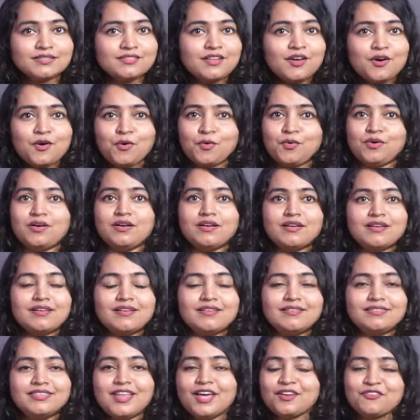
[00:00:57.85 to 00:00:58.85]
No,
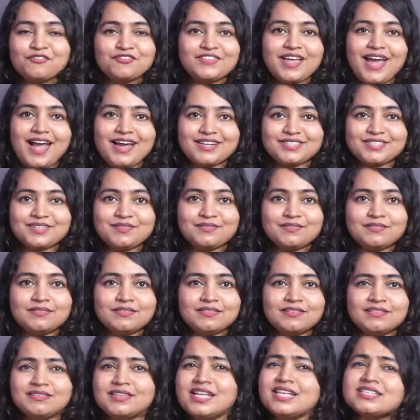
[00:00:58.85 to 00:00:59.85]
none of that.
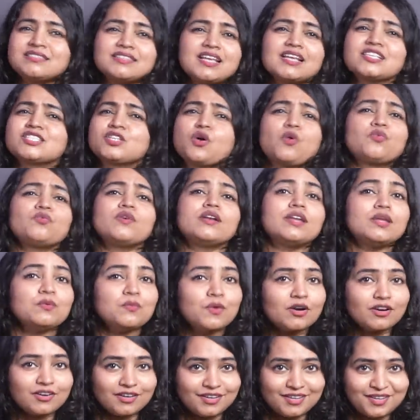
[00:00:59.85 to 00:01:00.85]
These things don't really
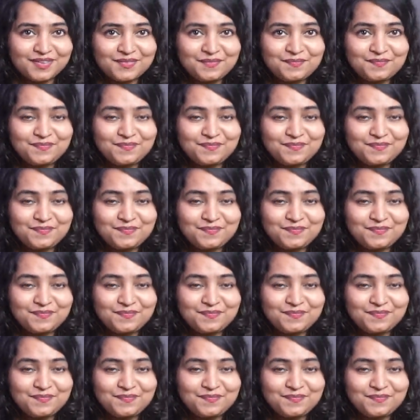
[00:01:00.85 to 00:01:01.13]
work.